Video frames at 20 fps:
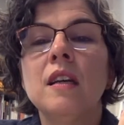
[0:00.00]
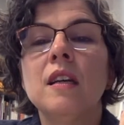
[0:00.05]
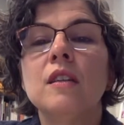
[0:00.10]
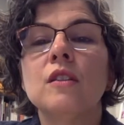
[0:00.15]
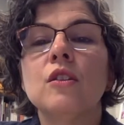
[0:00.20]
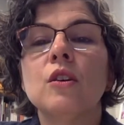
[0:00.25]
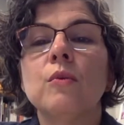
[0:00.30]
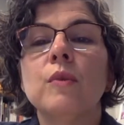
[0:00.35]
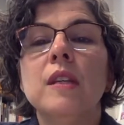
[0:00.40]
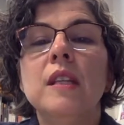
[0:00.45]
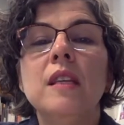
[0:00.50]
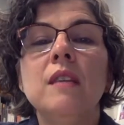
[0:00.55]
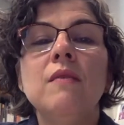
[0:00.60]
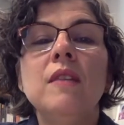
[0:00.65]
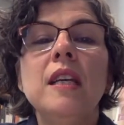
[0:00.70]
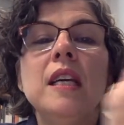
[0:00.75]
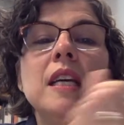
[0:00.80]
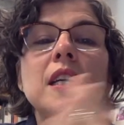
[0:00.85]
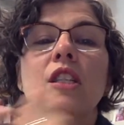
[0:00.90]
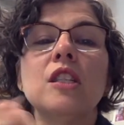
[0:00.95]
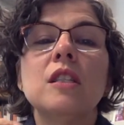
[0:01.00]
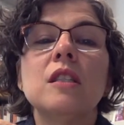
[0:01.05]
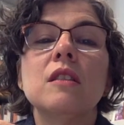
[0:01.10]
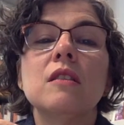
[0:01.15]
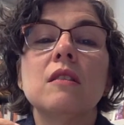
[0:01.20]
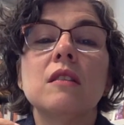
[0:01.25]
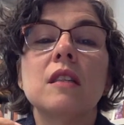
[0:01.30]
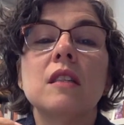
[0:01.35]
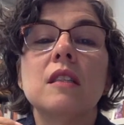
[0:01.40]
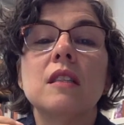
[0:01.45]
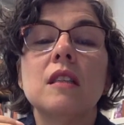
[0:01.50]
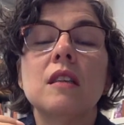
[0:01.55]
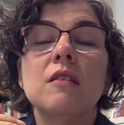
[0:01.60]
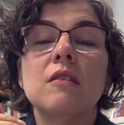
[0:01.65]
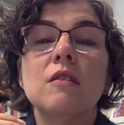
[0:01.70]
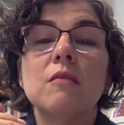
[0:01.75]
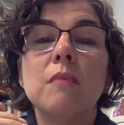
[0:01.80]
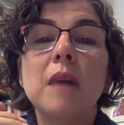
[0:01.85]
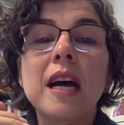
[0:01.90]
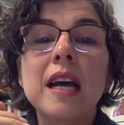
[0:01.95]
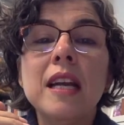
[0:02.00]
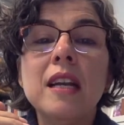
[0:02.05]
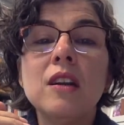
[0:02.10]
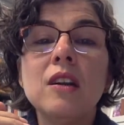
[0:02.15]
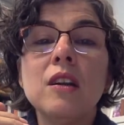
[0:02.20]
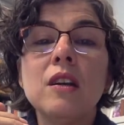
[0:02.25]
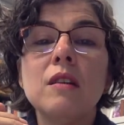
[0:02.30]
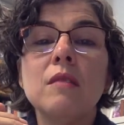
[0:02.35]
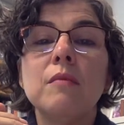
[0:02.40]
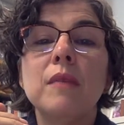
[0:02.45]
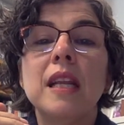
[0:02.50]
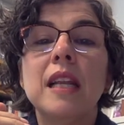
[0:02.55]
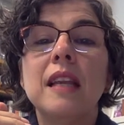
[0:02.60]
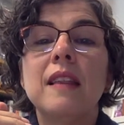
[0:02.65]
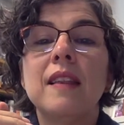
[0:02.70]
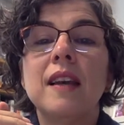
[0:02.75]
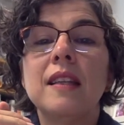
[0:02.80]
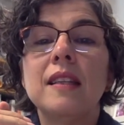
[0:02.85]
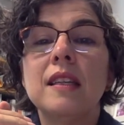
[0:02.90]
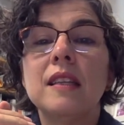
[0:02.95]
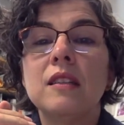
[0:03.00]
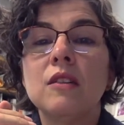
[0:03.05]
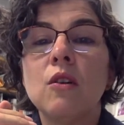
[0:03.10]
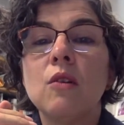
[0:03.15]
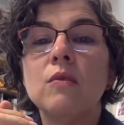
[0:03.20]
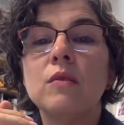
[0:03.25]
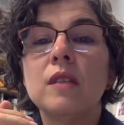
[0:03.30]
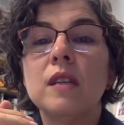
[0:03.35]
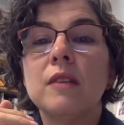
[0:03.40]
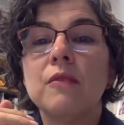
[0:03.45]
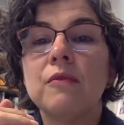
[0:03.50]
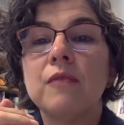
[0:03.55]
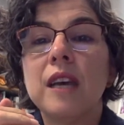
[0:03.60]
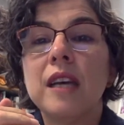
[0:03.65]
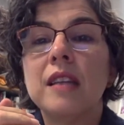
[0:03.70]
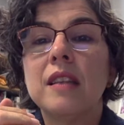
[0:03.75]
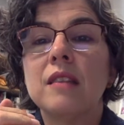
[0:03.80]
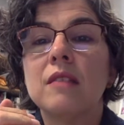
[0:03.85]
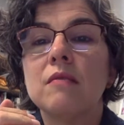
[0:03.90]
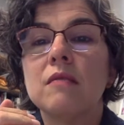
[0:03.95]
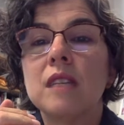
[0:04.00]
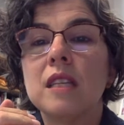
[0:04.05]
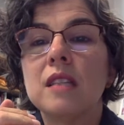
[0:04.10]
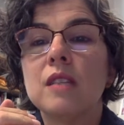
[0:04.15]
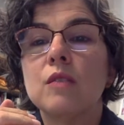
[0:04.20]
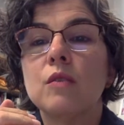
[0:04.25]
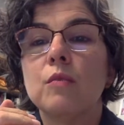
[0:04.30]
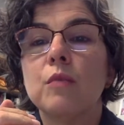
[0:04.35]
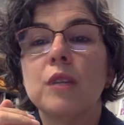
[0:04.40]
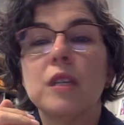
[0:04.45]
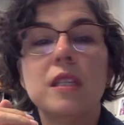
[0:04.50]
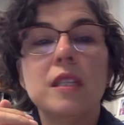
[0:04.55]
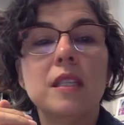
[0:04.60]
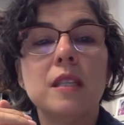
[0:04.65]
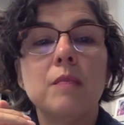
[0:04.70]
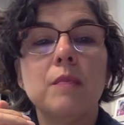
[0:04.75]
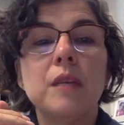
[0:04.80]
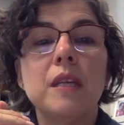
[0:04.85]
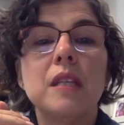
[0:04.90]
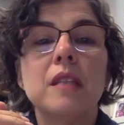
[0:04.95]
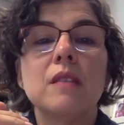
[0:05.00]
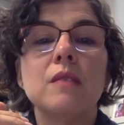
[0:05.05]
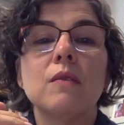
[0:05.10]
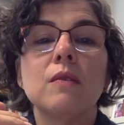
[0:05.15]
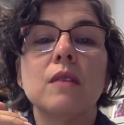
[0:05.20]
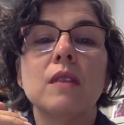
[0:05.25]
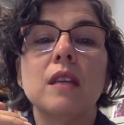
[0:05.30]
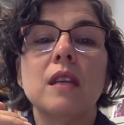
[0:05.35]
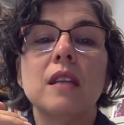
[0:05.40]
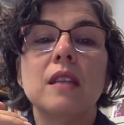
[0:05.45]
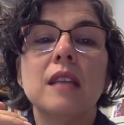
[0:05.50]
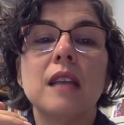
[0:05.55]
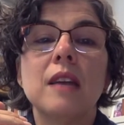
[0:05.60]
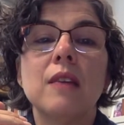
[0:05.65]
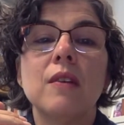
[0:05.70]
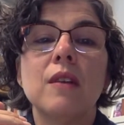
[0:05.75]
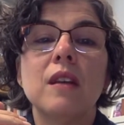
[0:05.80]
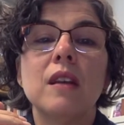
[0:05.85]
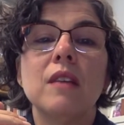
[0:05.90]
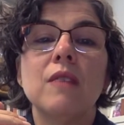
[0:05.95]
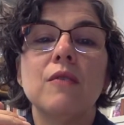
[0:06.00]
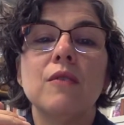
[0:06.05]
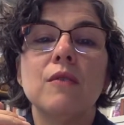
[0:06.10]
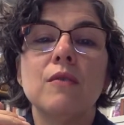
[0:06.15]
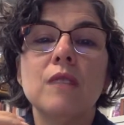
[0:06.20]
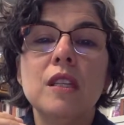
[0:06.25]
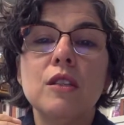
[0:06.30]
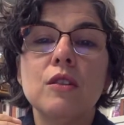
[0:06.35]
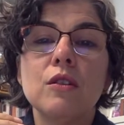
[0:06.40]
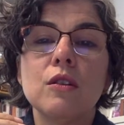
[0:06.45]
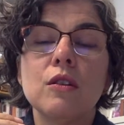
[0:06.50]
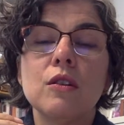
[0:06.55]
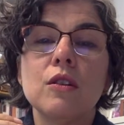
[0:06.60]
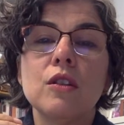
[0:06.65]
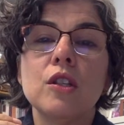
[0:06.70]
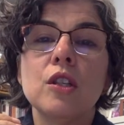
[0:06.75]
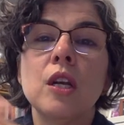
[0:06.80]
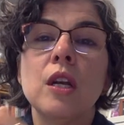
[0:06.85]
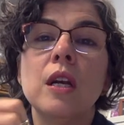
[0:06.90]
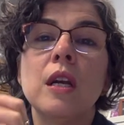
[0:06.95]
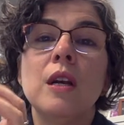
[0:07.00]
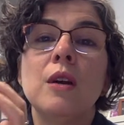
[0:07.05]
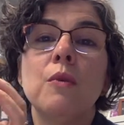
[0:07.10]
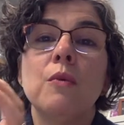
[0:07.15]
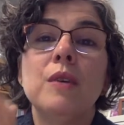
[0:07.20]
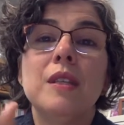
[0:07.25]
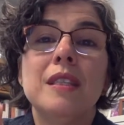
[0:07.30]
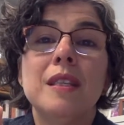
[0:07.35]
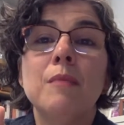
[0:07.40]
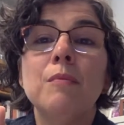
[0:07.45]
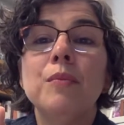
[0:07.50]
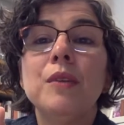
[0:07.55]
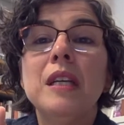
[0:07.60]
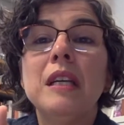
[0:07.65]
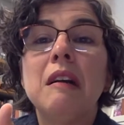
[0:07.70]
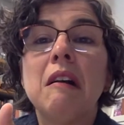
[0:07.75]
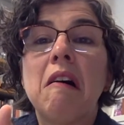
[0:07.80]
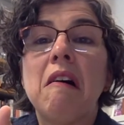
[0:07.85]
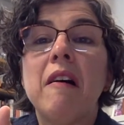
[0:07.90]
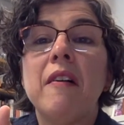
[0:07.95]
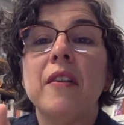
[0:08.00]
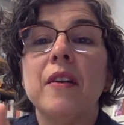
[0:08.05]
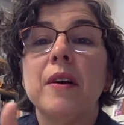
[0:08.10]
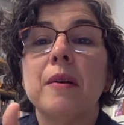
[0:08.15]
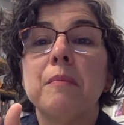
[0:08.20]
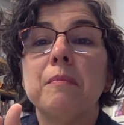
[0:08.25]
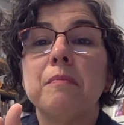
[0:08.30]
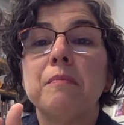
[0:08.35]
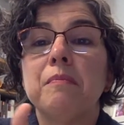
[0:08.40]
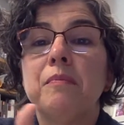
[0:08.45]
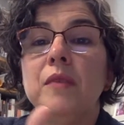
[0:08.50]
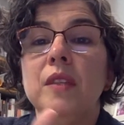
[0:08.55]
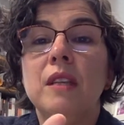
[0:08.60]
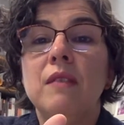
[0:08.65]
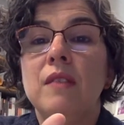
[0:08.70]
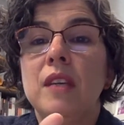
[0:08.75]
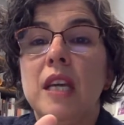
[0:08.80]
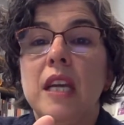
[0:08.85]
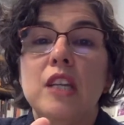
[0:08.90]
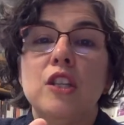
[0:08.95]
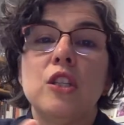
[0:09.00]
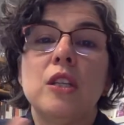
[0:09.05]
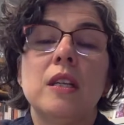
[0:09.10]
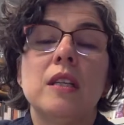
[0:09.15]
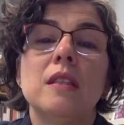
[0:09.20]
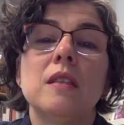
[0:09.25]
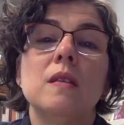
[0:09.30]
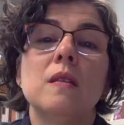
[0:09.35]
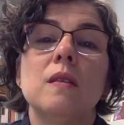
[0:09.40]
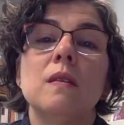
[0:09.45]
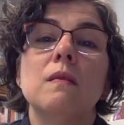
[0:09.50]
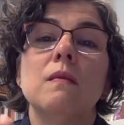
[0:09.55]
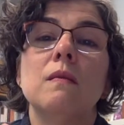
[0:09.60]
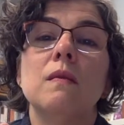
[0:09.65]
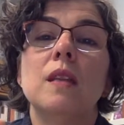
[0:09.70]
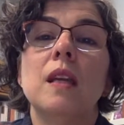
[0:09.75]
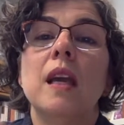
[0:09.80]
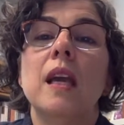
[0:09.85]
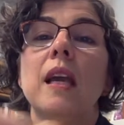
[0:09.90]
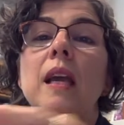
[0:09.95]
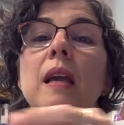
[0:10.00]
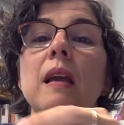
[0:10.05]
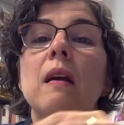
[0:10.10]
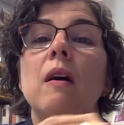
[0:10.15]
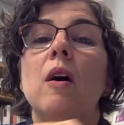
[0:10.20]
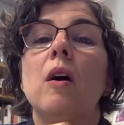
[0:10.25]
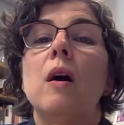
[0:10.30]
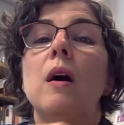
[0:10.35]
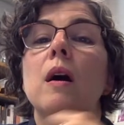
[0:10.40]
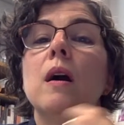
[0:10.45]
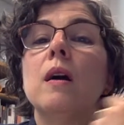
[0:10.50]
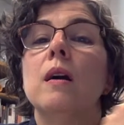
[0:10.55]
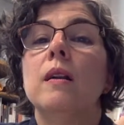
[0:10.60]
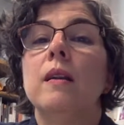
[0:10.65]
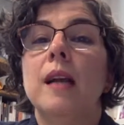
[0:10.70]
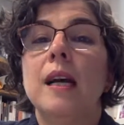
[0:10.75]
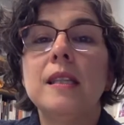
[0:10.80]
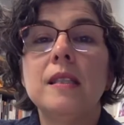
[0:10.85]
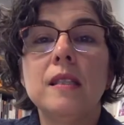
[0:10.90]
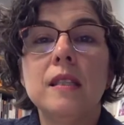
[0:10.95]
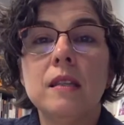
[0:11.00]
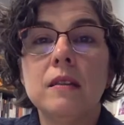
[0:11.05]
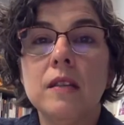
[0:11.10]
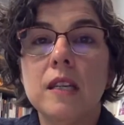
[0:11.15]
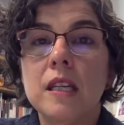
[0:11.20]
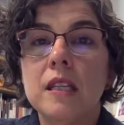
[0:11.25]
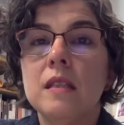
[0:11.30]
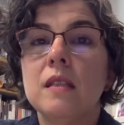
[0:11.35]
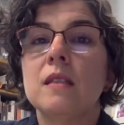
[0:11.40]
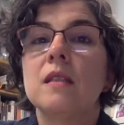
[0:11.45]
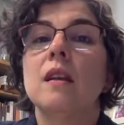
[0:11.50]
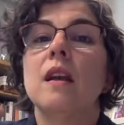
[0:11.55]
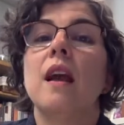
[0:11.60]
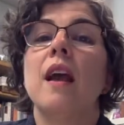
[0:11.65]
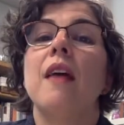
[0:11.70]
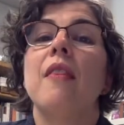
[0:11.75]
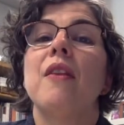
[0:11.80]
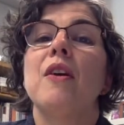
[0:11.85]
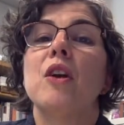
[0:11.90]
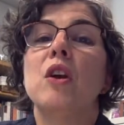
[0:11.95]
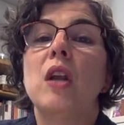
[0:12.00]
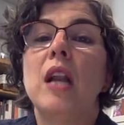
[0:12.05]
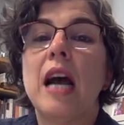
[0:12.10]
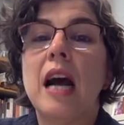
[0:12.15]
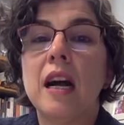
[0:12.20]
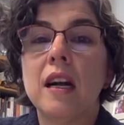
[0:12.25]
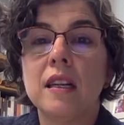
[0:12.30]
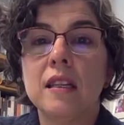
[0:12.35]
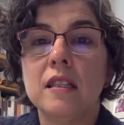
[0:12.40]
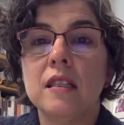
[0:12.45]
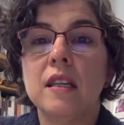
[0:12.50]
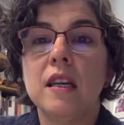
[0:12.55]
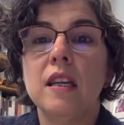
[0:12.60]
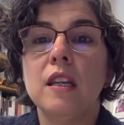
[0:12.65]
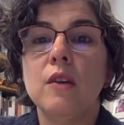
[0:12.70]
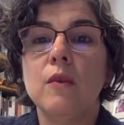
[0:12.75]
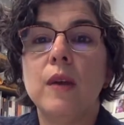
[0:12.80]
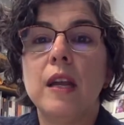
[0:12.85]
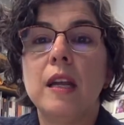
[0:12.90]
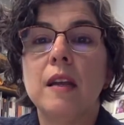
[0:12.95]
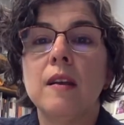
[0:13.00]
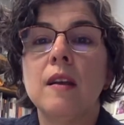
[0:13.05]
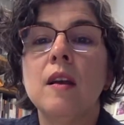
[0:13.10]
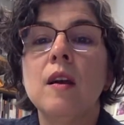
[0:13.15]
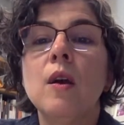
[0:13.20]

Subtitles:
So when deviations are considered minor, meaning that they don't affect the risk to participants or the integrity of the research, we simply call them deviations. They are not serious and they're not continuing.